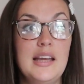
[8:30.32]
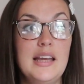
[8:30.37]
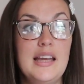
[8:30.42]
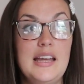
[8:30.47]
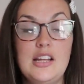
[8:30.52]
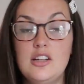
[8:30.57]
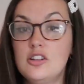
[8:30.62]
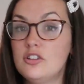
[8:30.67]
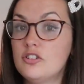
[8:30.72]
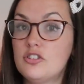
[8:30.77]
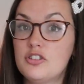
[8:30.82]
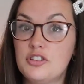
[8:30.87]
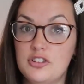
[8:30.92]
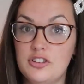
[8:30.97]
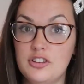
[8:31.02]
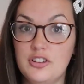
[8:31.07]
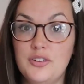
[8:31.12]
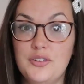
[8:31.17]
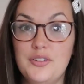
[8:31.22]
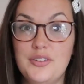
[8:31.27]

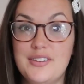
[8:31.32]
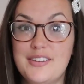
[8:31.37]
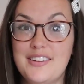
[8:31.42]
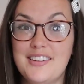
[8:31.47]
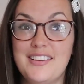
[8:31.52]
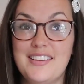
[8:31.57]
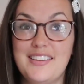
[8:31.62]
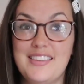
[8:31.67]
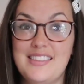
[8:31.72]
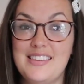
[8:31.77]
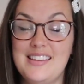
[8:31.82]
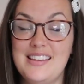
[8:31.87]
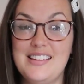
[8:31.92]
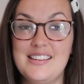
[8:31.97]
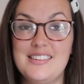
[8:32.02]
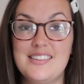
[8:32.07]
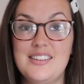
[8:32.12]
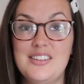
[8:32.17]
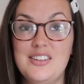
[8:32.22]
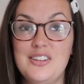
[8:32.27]
introduce
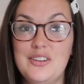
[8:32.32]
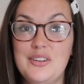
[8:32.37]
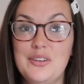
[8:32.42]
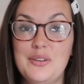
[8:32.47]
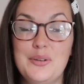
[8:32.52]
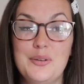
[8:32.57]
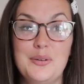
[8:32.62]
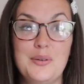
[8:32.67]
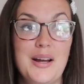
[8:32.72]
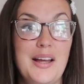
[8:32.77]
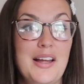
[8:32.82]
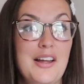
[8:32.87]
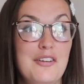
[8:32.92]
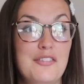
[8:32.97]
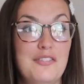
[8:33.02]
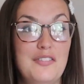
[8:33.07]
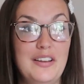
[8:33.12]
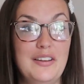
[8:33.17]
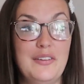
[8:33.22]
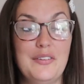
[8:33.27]
these new
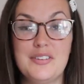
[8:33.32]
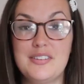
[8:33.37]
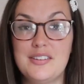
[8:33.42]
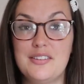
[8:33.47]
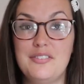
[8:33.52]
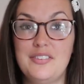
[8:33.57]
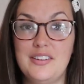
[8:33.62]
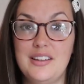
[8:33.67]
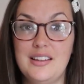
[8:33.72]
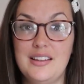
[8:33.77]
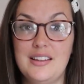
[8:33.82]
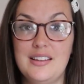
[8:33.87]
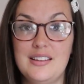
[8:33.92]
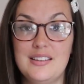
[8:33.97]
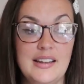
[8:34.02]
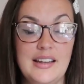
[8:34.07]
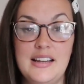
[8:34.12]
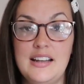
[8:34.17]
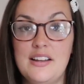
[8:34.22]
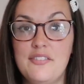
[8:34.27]

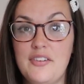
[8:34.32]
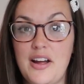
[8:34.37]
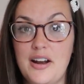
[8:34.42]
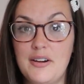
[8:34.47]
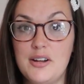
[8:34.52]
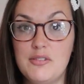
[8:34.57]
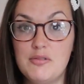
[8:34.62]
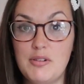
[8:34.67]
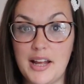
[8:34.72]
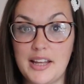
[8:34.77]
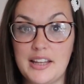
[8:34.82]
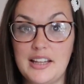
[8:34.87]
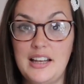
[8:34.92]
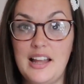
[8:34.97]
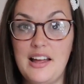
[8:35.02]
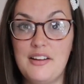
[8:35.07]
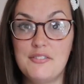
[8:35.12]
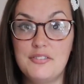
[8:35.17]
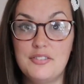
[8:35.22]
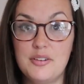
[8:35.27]
philosophies in a very regular
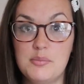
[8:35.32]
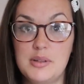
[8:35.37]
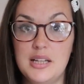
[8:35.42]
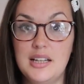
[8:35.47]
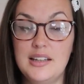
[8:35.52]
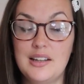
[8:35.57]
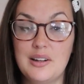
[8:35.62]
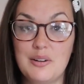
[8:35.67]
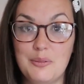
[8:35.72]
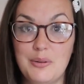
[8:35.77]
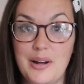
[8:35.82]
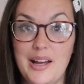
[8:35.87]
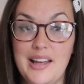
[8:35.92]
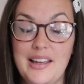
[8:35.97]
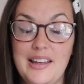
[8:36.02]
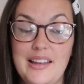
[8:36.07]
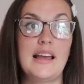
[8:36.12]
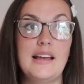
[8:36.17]
and familiar way.